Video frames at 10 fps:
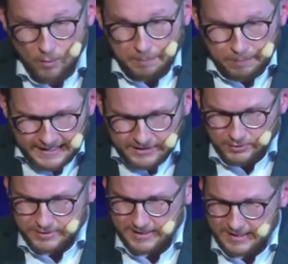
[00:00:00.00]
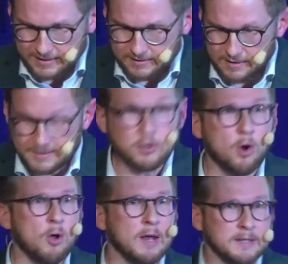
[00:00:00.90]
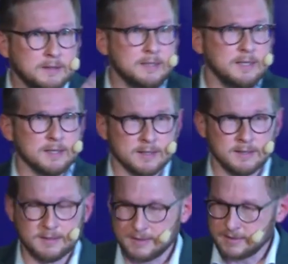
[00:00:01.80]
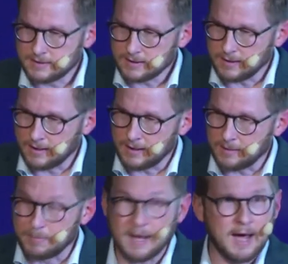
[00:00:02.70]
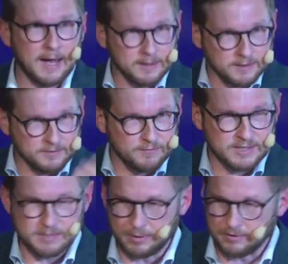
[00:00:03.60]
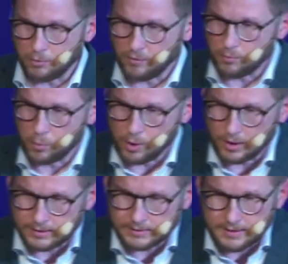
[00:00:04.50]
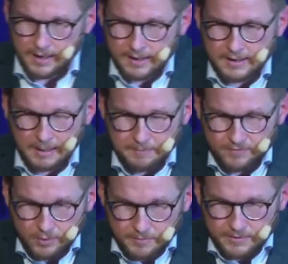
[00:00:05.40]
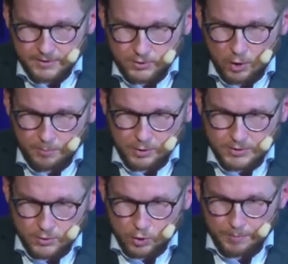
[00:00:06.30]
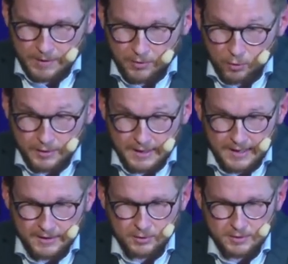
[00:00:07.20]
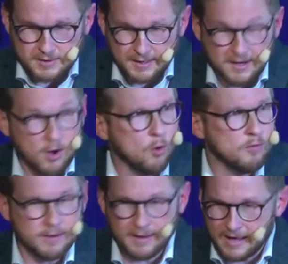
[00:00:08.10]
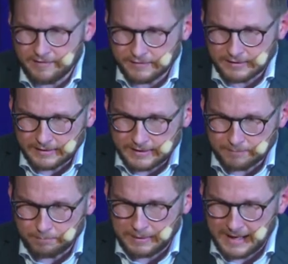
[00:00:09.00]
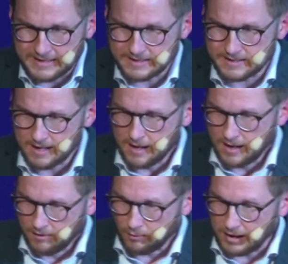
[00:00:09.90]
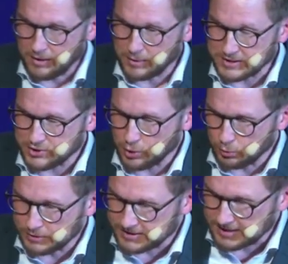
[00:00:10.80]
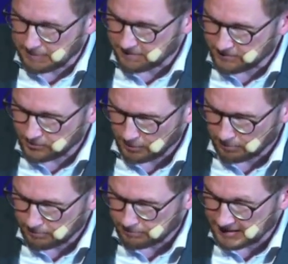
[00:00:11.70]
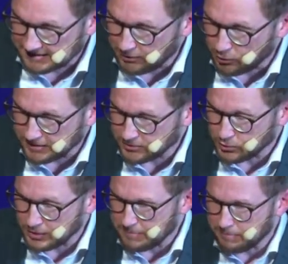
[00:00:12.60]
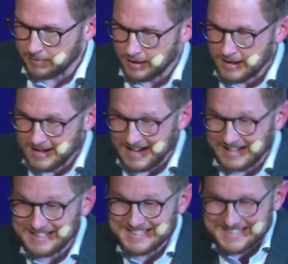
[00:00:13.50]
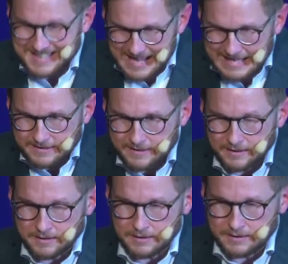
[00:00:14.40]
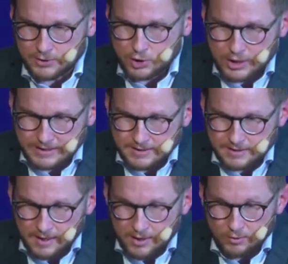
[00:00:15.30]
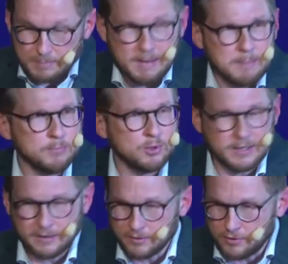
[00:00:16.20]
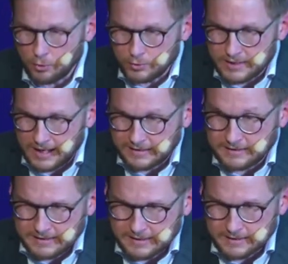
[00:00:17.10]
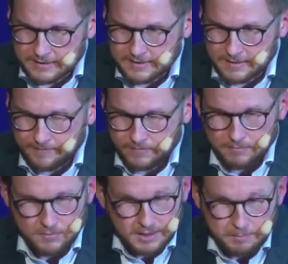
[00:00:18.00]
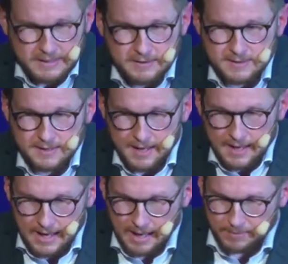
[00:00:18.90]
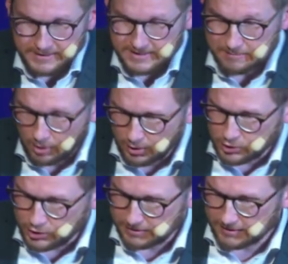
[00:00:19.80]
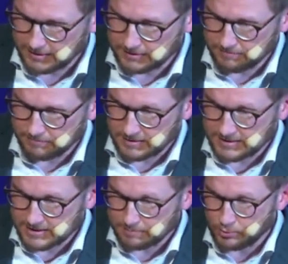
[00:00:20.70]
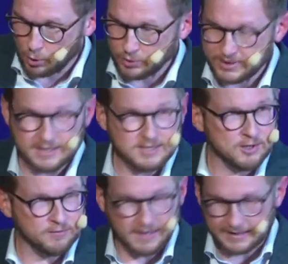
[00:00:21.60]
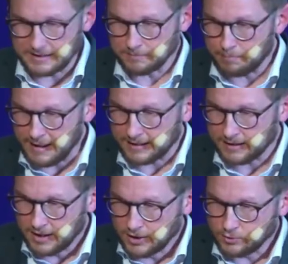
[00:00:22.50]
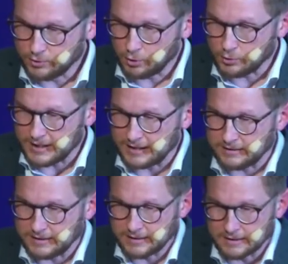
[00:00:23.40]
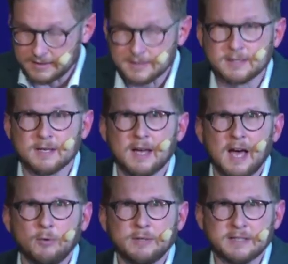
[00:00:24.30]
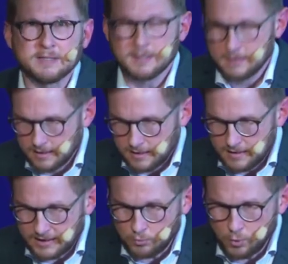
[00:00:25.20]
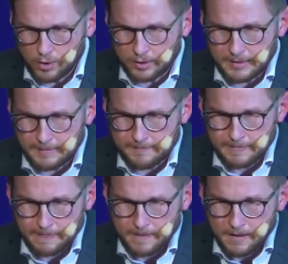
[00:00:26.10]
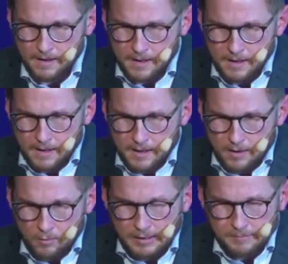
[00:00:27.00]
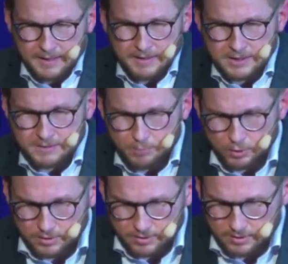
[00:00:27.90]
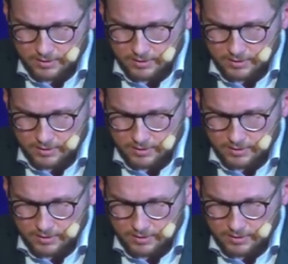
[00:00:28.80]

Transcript: well, Plato said that all ideas uh, behind the visible world come from the topos hyperouranios, an over heavenly place where our souls come from. According to him, understanding is just remembering those ideas. That means epistemology then is the process of getting back to those ideas. How does that work? Well, in his book,